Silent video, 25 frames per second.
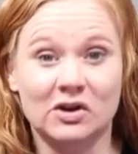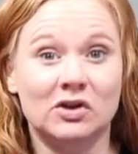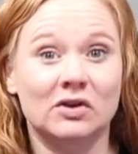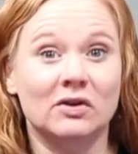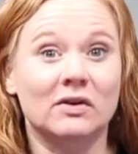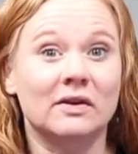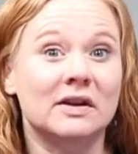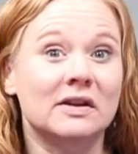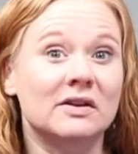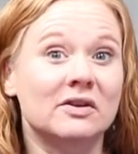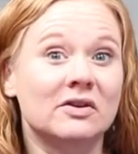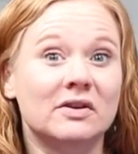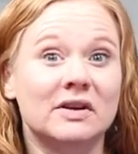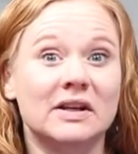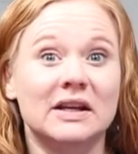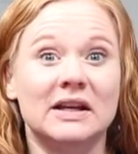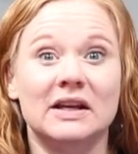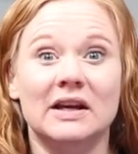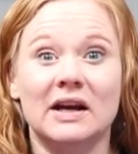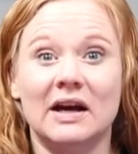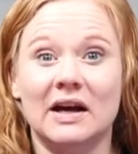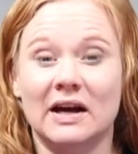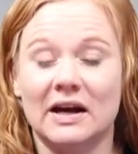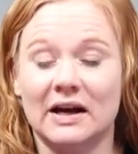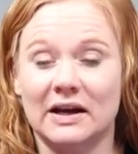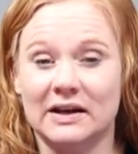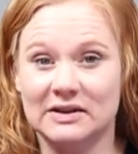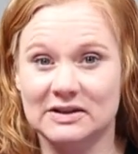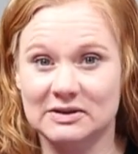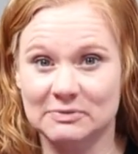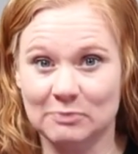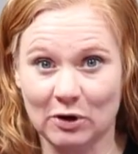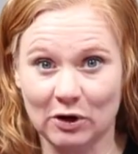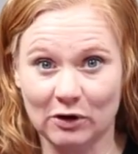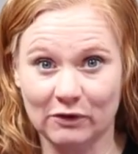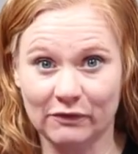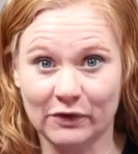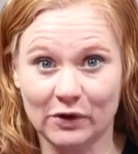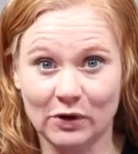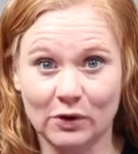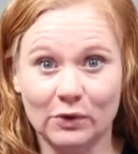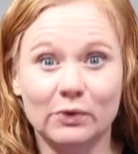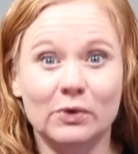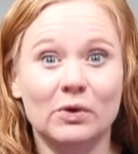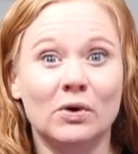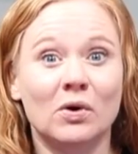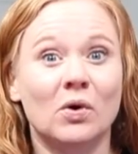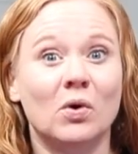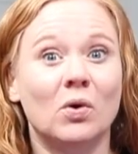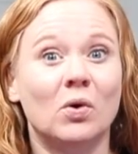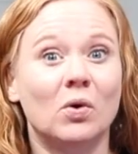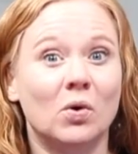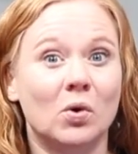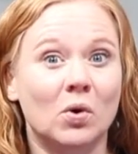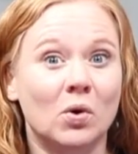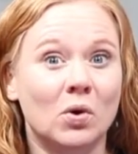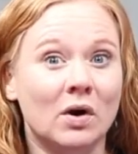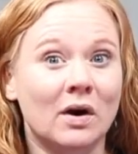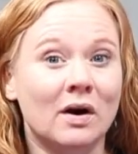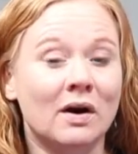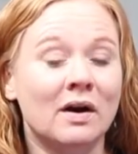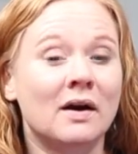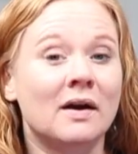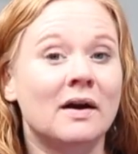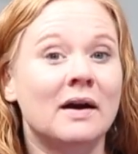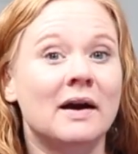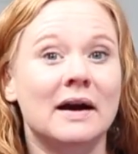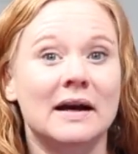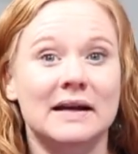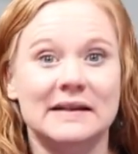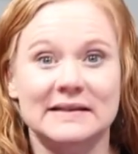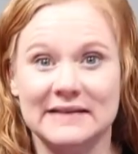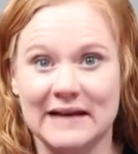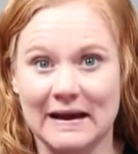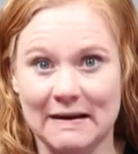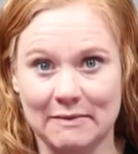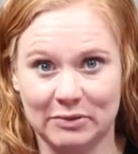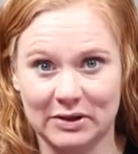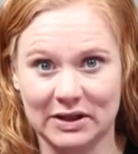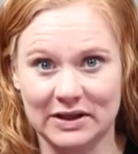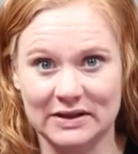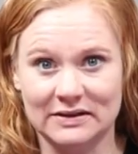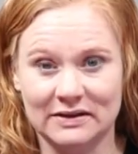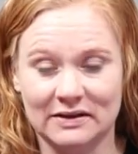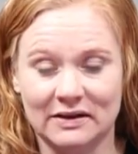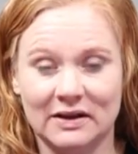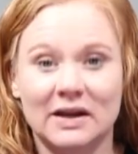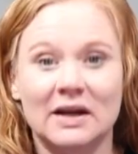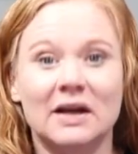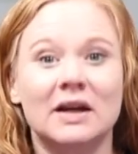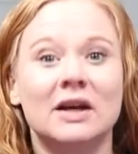You'll either need a smartphone or a tablet.